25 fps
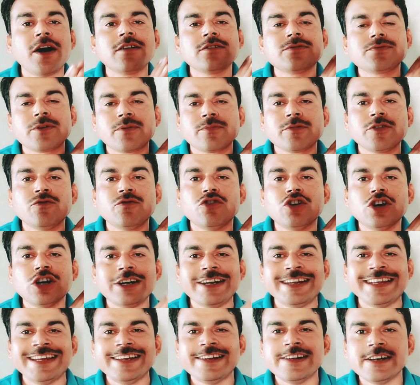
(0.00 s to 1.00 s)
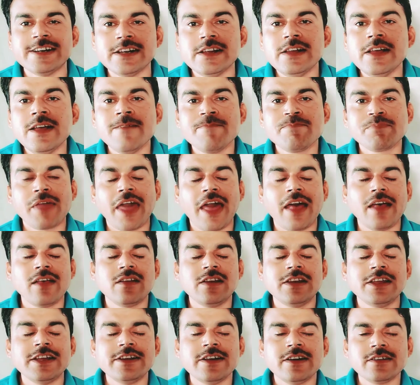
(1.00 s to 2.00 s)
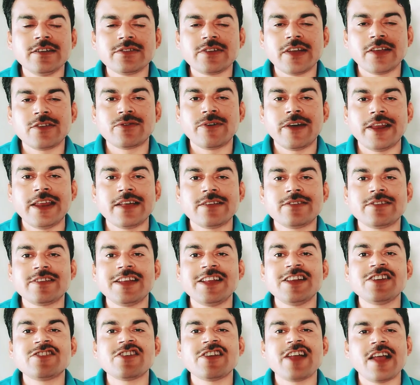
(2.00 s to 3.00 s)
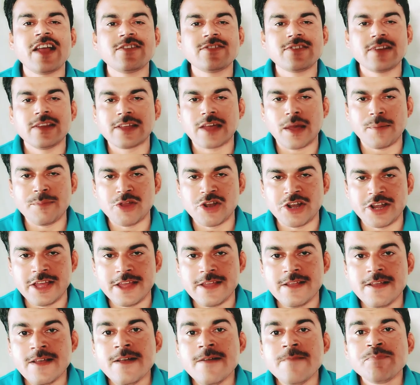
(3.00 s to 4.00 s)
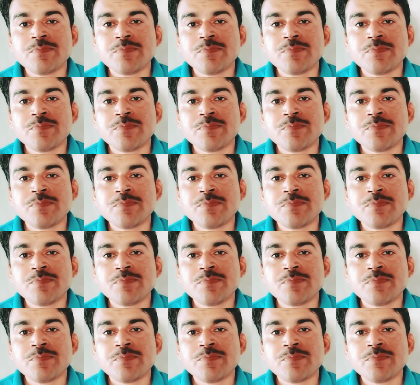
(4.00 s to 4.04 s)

from the world leaders as well as the international community.